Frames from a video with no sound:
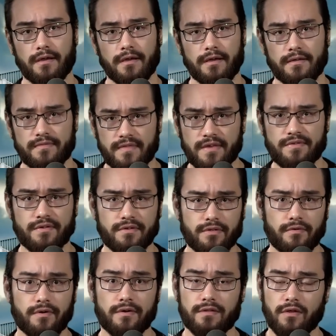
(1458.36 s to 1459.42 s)
These
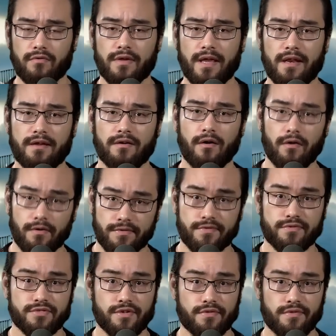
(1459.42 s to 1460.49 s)
included locating
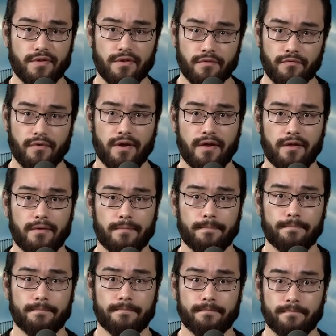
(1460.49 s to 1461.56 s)
hostages in Iran,
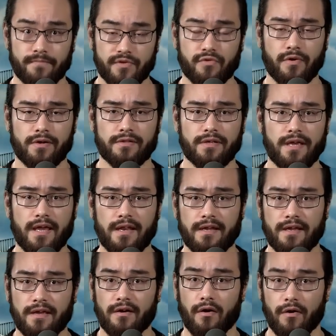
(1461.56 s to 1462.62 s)
directly aiding
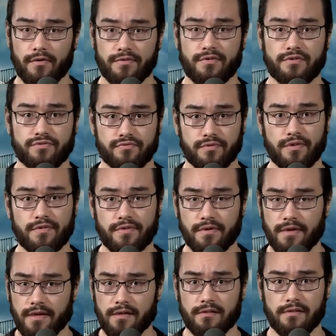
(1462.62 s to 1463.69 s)
a hostage release
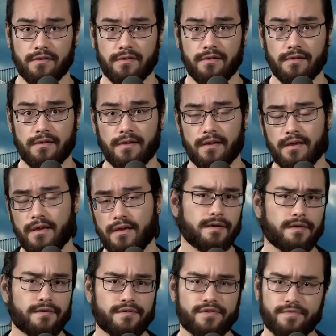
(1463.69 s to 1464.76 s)
in Italy,
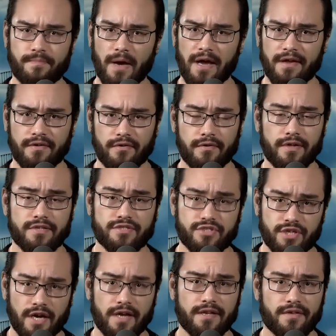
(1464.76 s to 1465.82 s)
spying on a
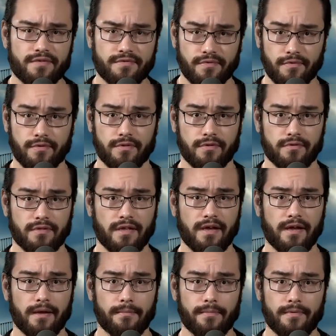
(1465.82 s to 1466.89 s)
Chinese nuclear
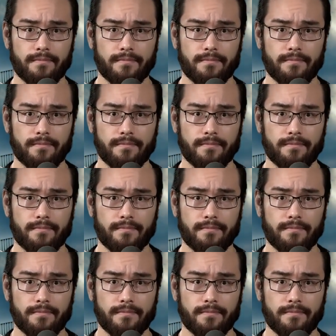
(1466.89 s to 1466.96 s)
lab,